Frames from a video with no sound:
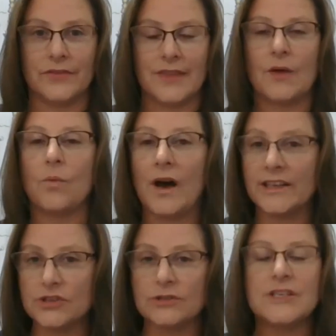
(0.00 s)
Like,
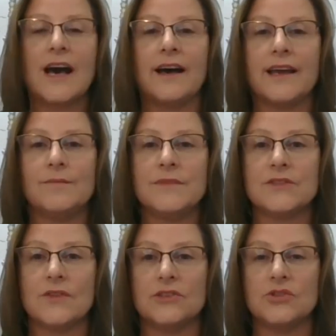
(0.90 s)
watch your time
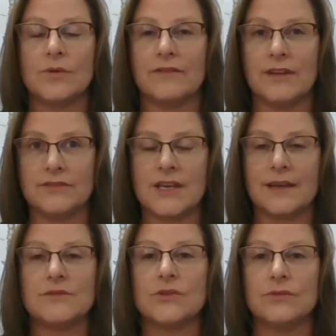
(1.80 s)
so that you have enough
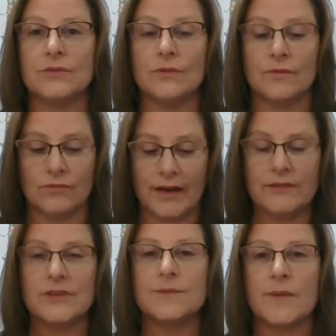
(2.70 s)
time to write
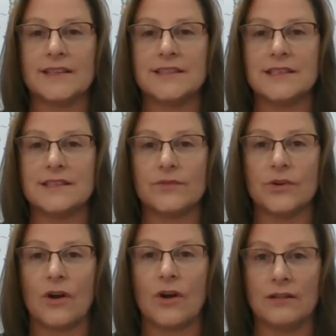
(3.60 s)
responses
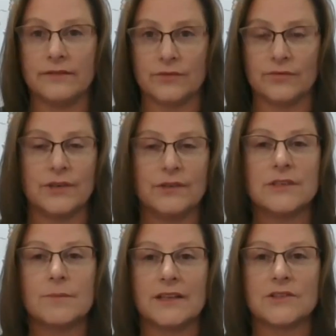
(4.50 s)
for all of the free
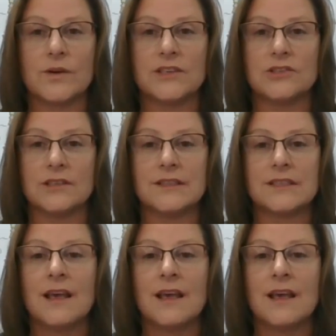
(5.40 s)
response questions.